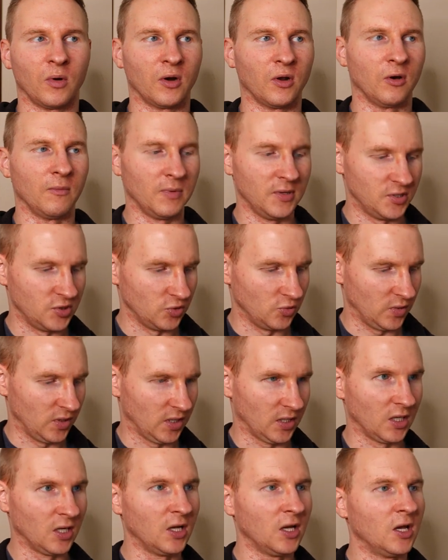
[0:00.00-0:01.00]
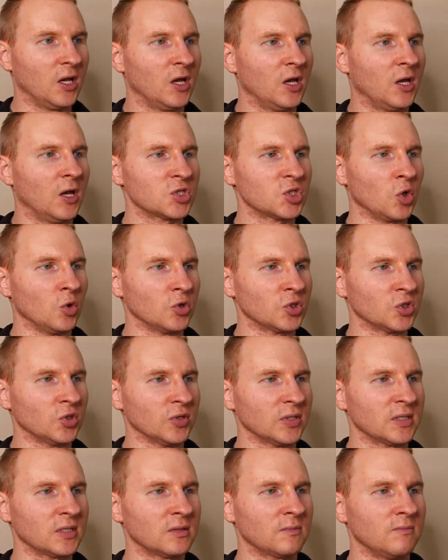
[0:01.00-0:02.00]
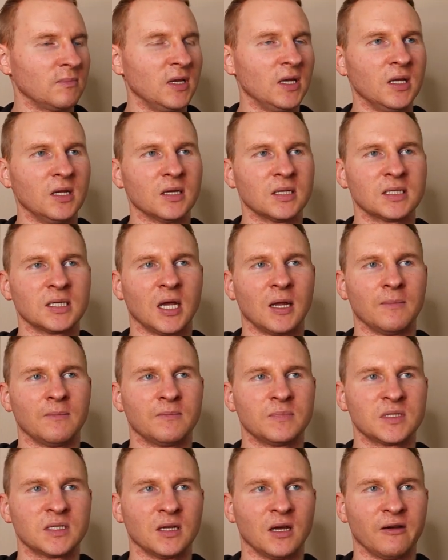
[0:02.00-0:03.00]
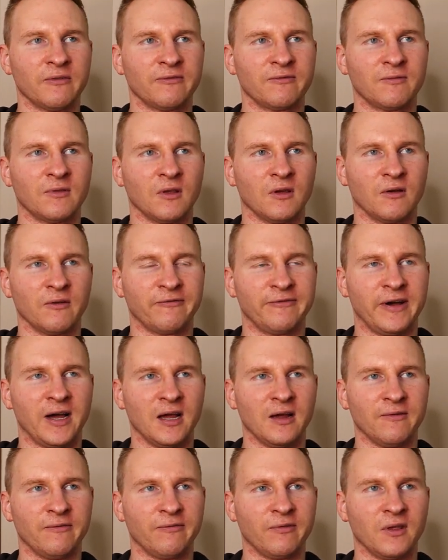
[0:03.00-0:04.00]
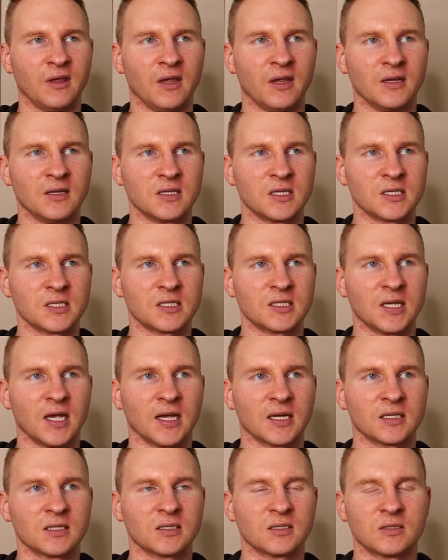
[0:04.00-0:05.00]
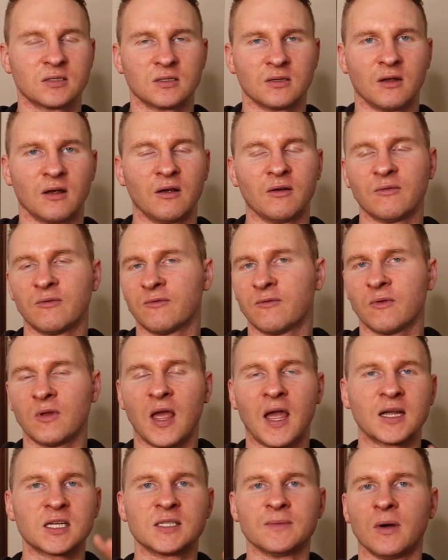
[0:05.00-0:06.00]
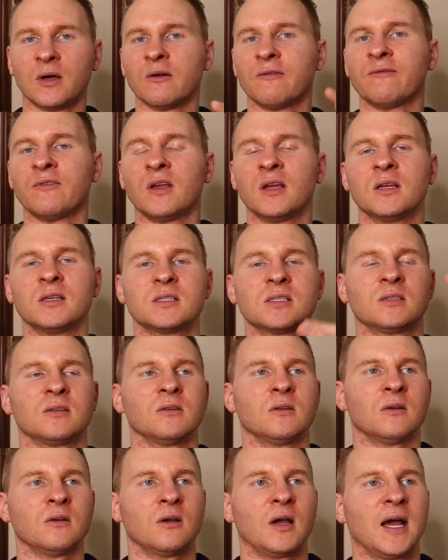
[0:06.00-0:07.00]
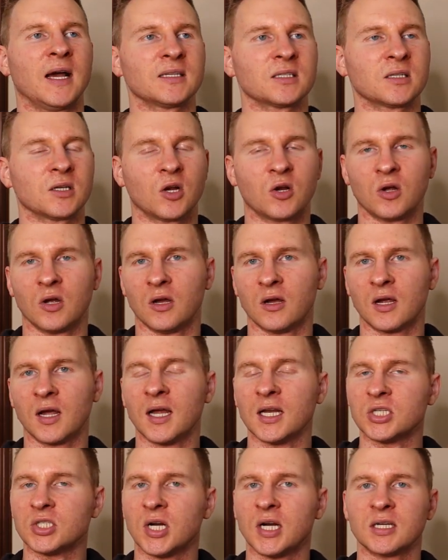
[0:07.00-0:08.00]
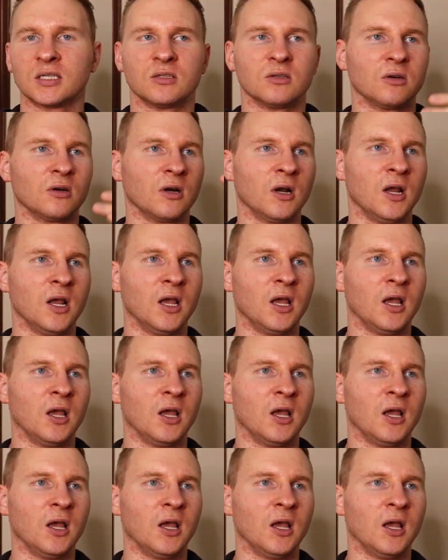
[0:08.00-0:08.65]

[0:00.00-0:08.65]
we're going to be doing social media type stuff, the 5 things, X amount of things to ask a contractor,